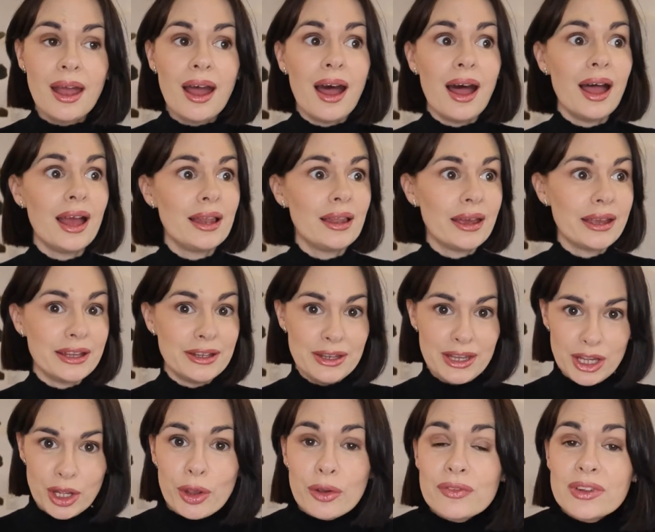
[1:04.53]
I like
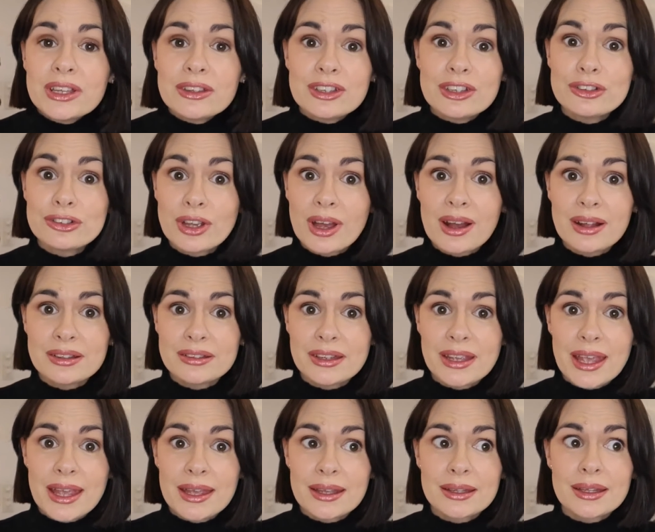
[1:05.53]
neo-vintage
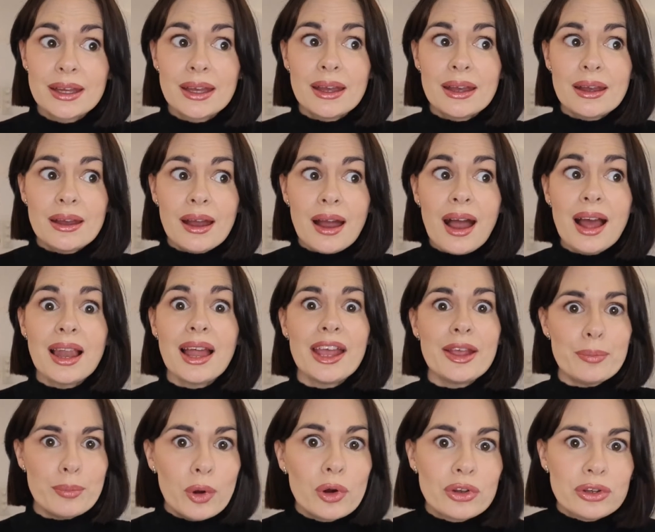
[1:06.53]
Cartier, I like
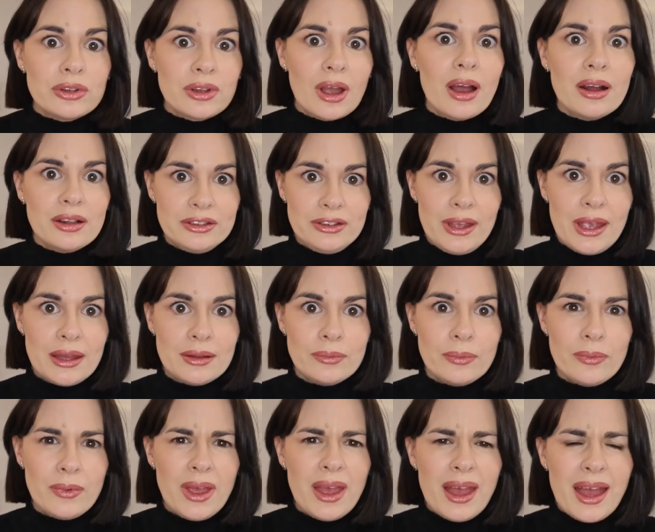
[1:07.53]
modern Cartier,
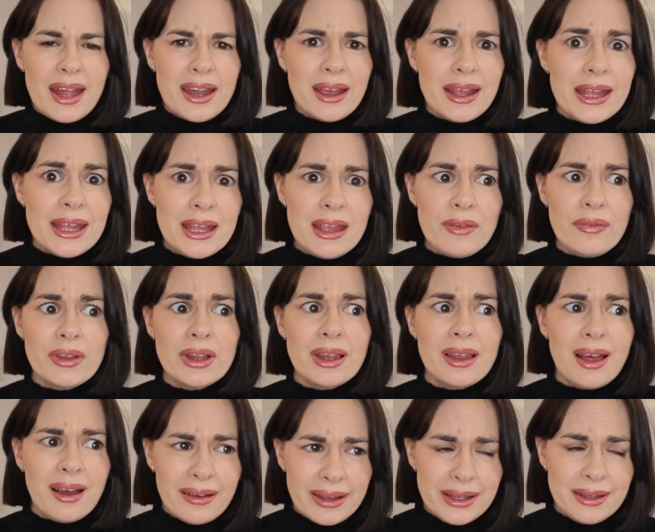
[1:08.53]
and I even
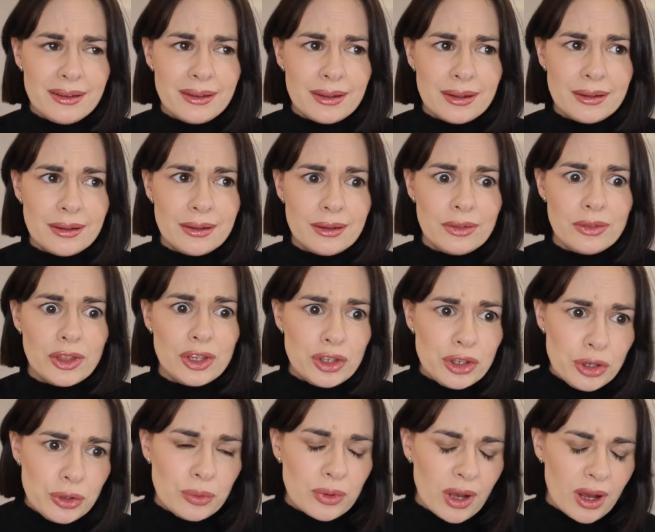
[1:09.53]
like the
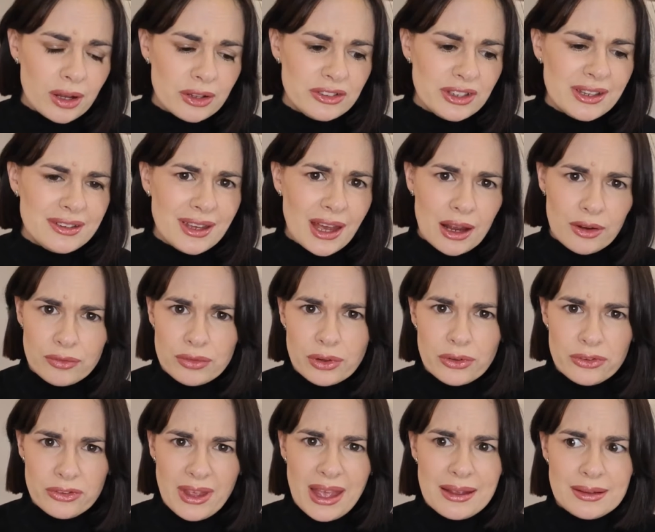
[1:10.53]
new Cartier Tank
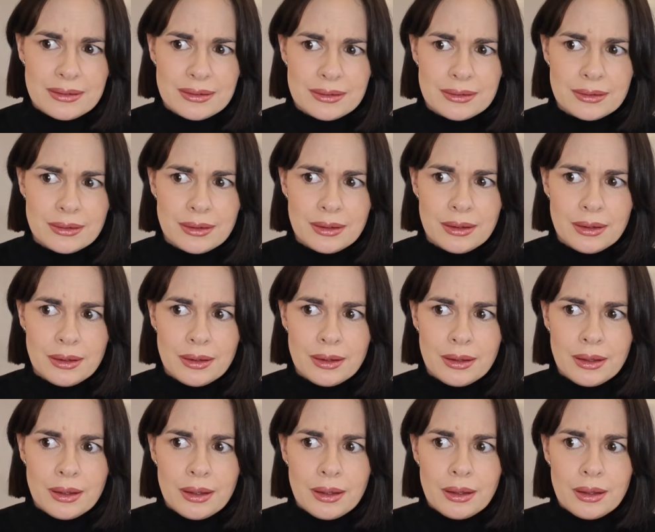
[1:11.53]
Française,
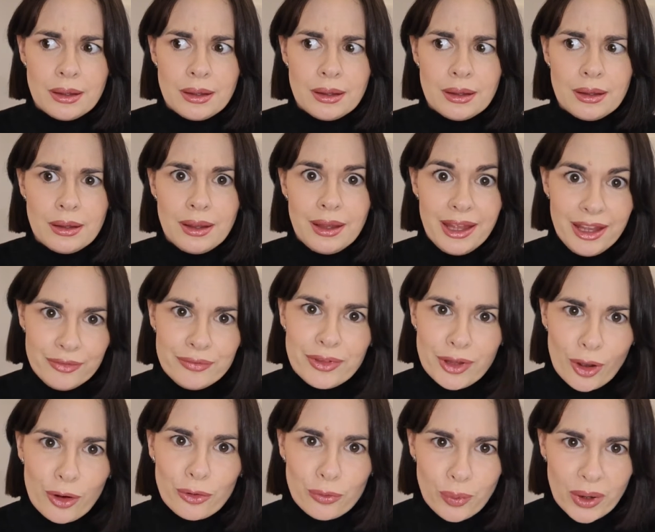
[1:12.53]
if the
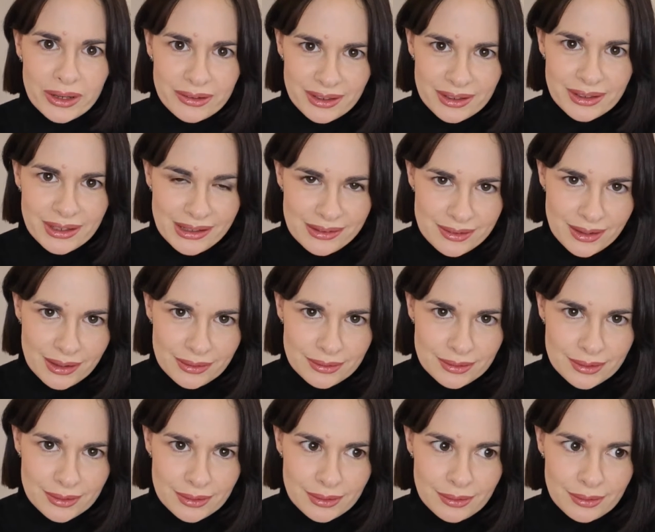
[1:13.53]
old one didn't
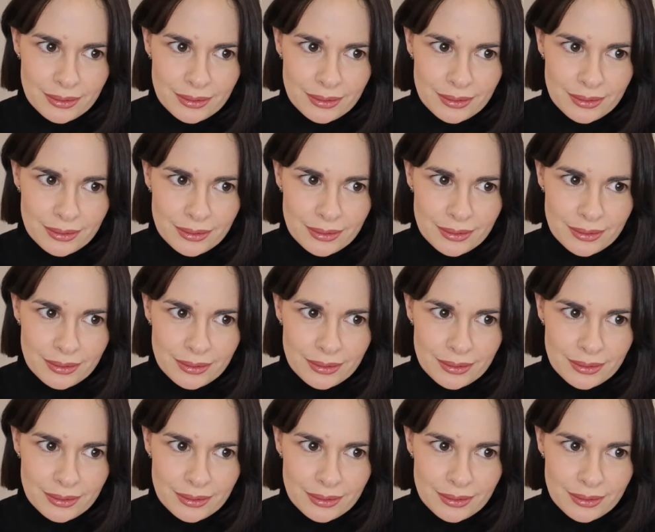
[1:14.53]
exist.